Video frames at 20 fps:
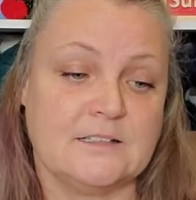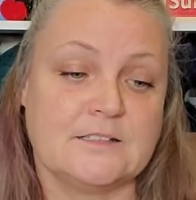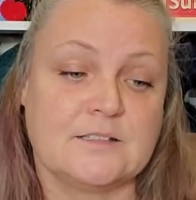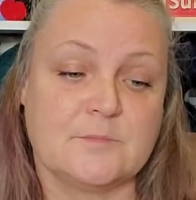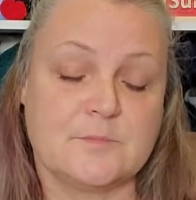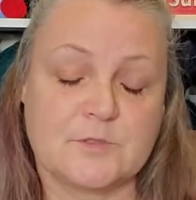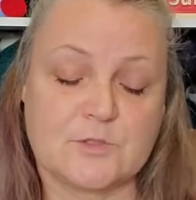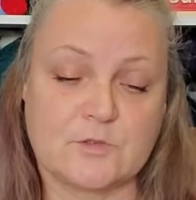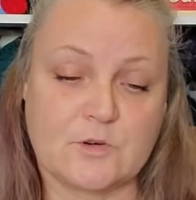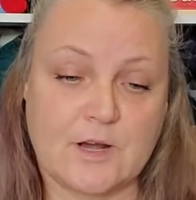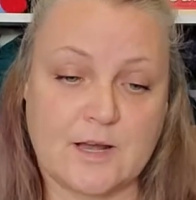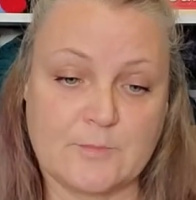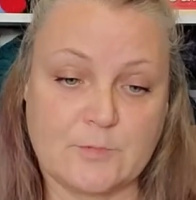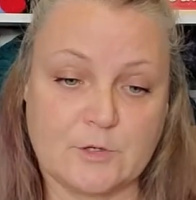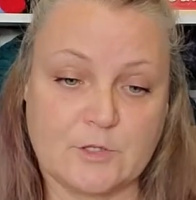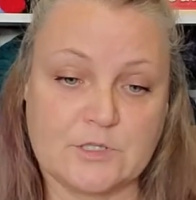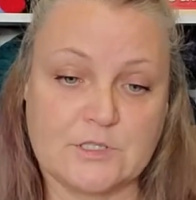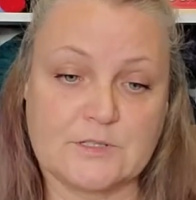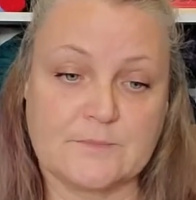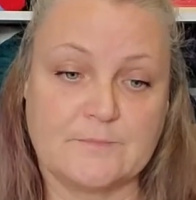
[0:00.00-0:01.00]

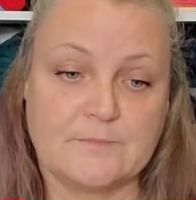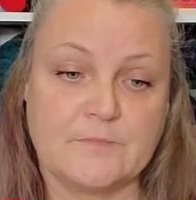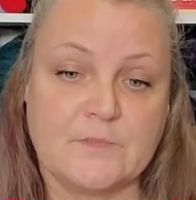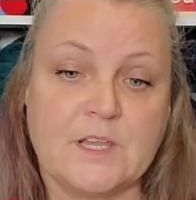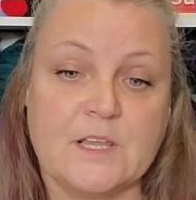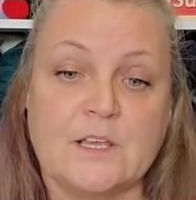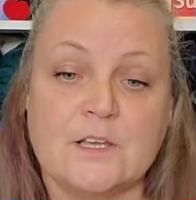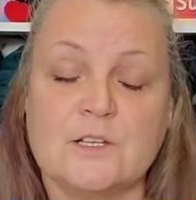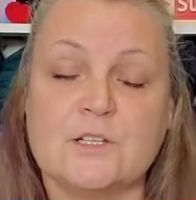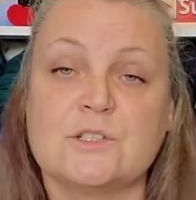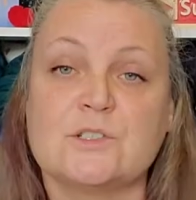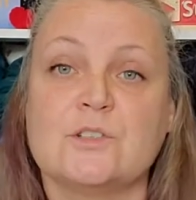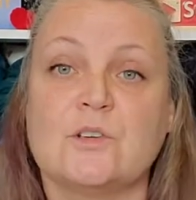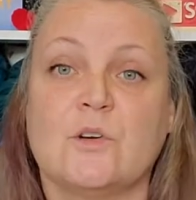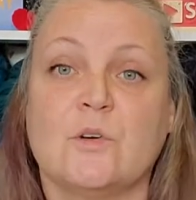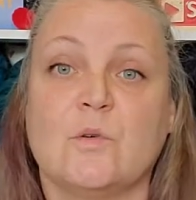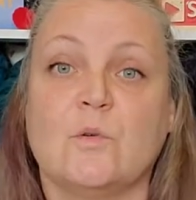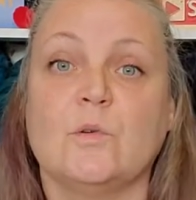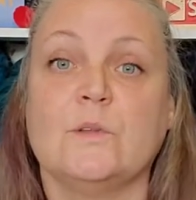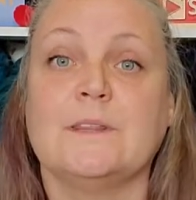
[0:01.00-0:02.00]
subscribers.
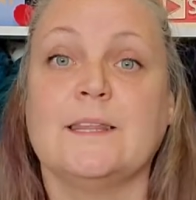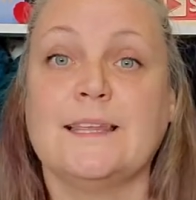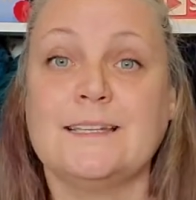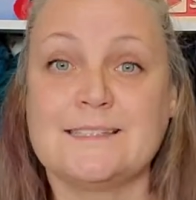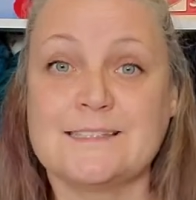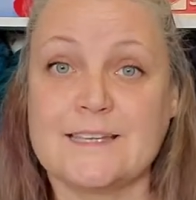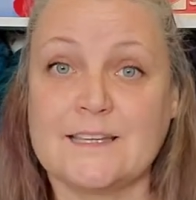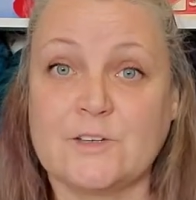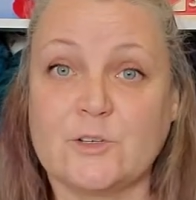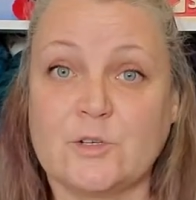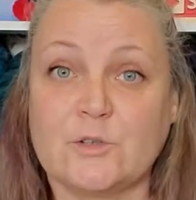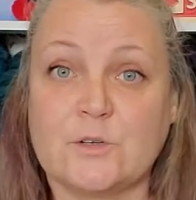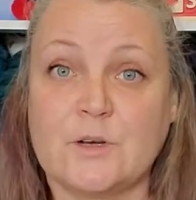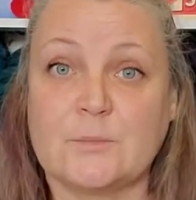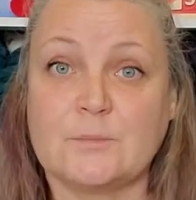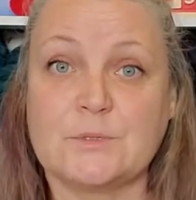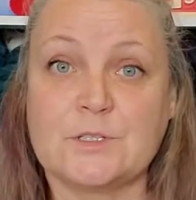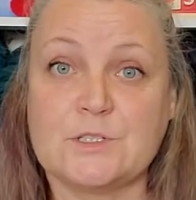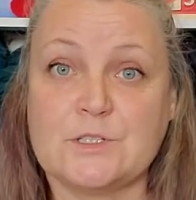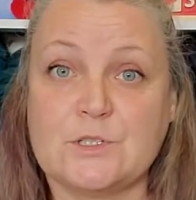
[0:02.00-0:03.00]
So let's get her
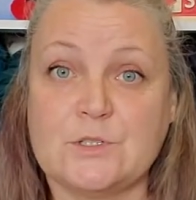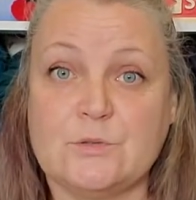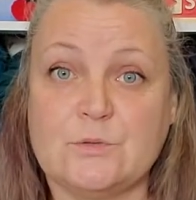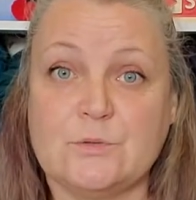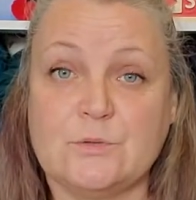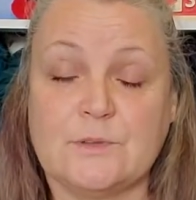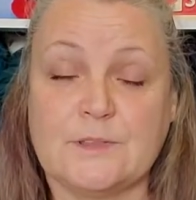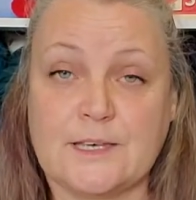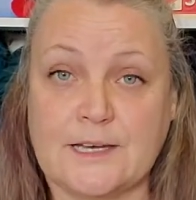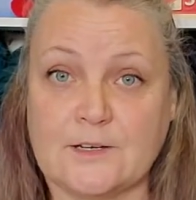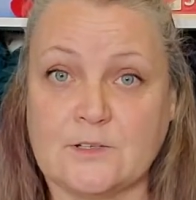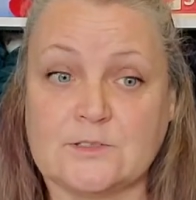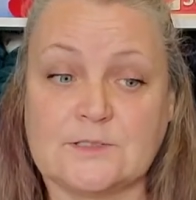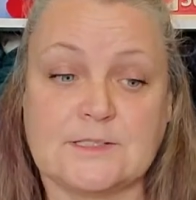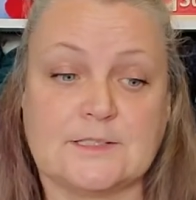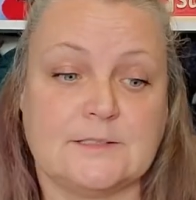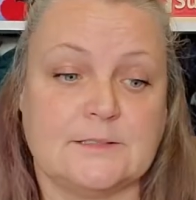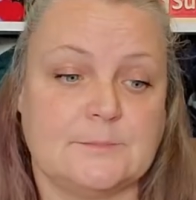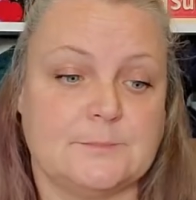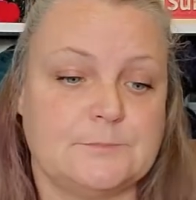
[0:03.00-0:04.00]
up to
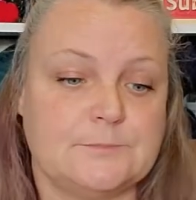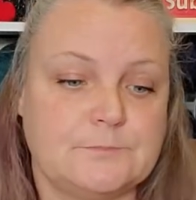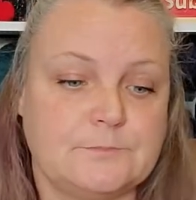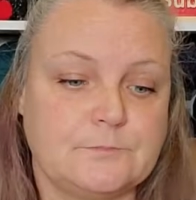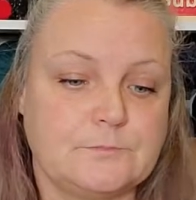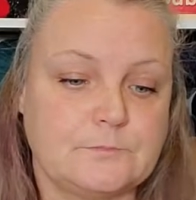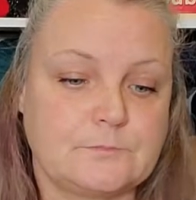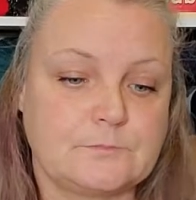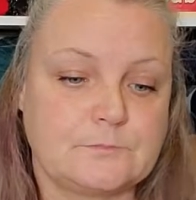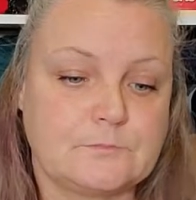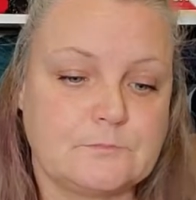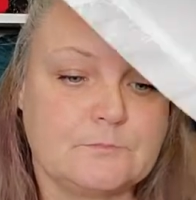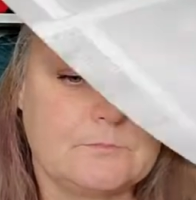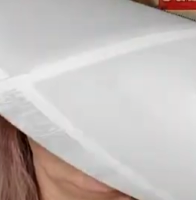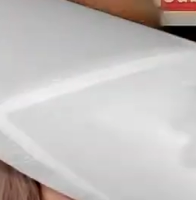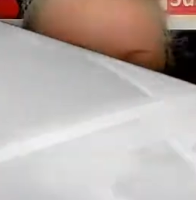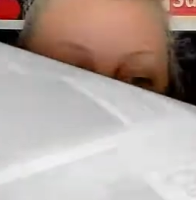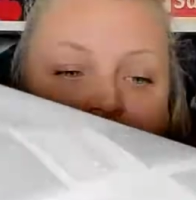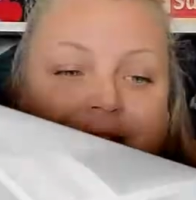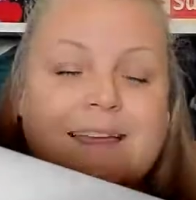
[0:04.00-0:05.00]
2,000.
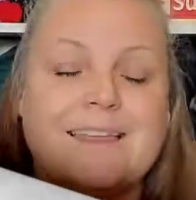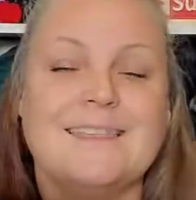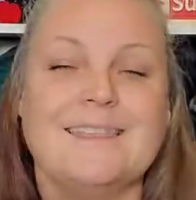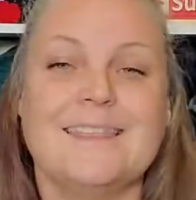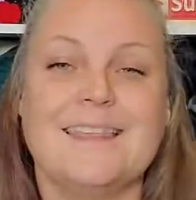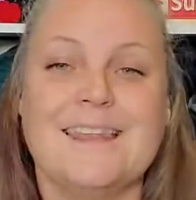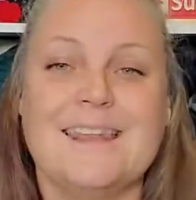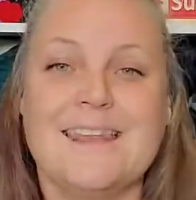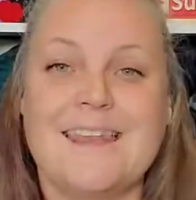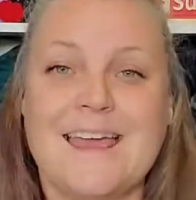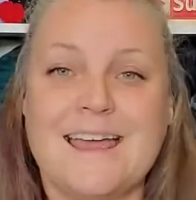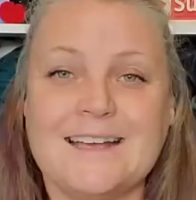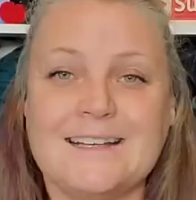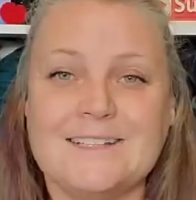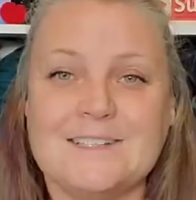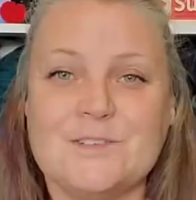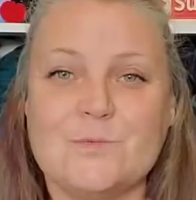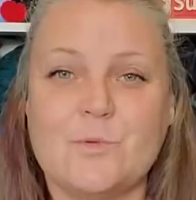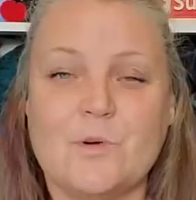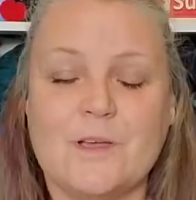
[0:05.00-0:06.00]
The
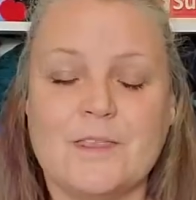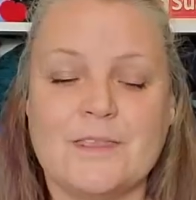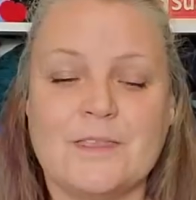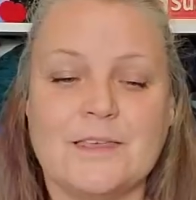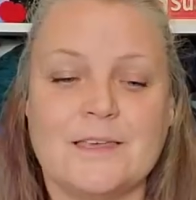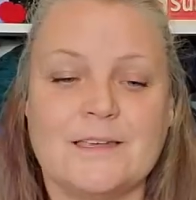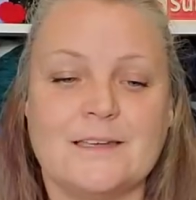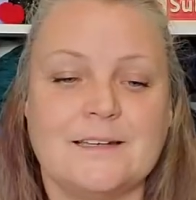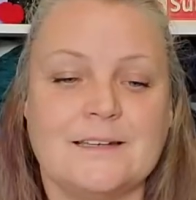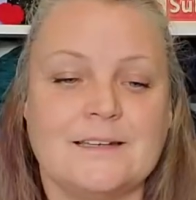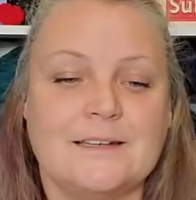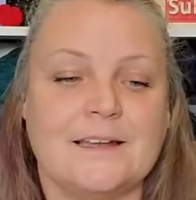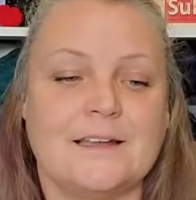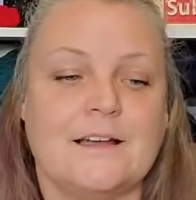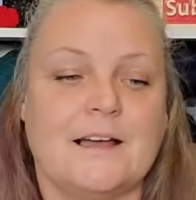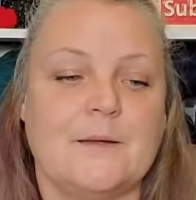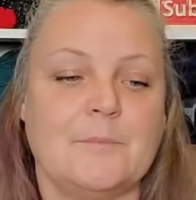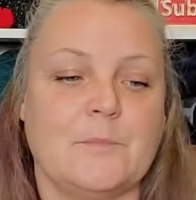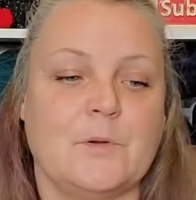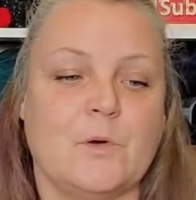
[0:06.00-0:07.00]
next one that
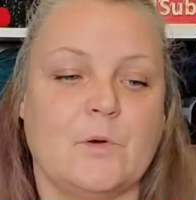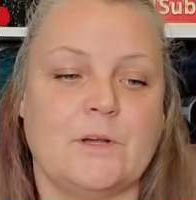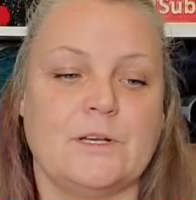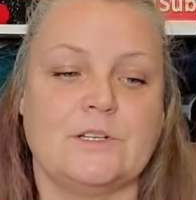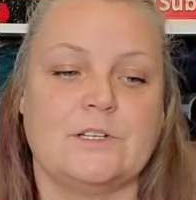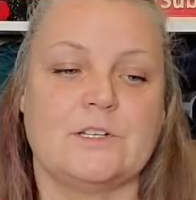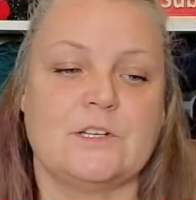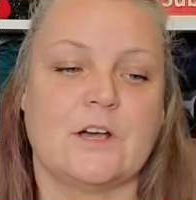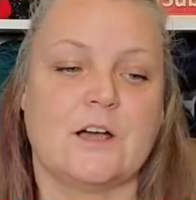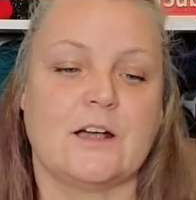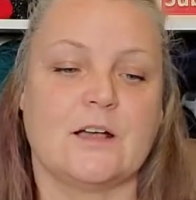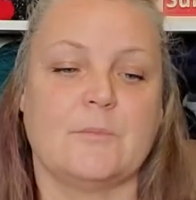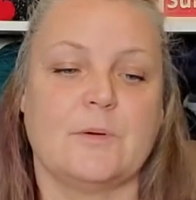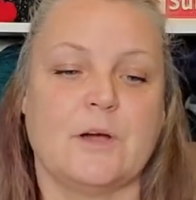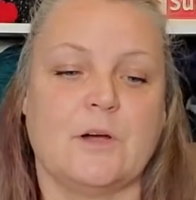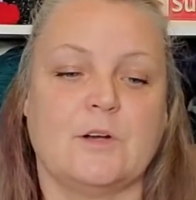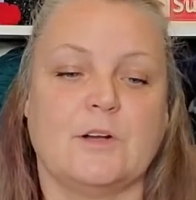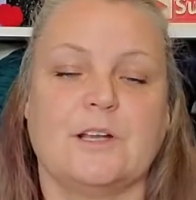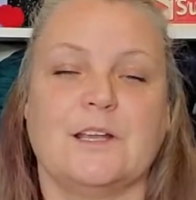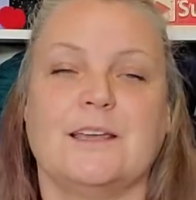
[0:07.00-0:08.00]
I'm going to talk
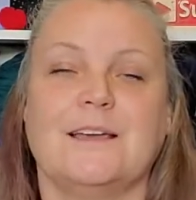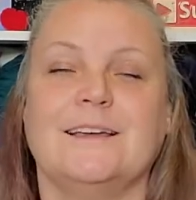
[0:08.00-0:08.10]
about,